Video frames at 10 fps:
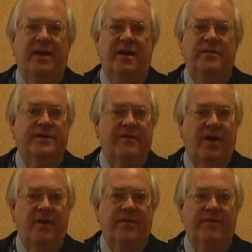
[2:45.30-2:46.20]
I was
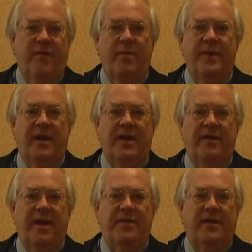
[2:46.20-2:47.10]
involved with formulating
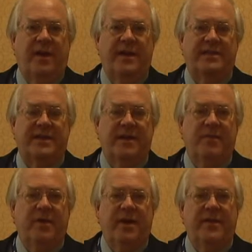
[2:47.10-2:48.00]
that the last time
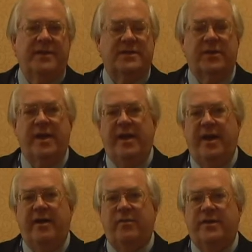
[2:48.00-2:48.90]
around. That's looking
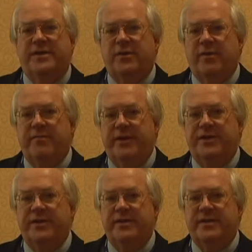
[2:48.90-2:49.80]
out at what sort of
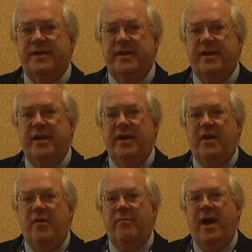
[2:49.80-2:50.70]
missions that
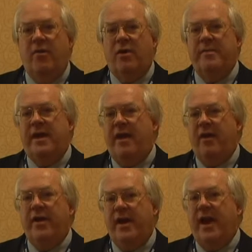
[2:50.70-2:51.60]
we might want to be
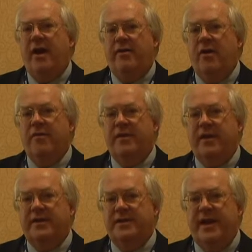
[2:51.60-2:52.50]
carrying out over the
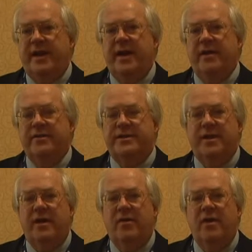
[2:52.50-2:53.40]
next decade or
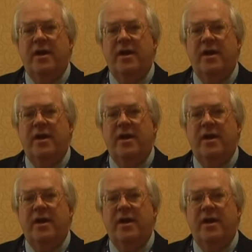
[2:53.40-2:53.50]
so.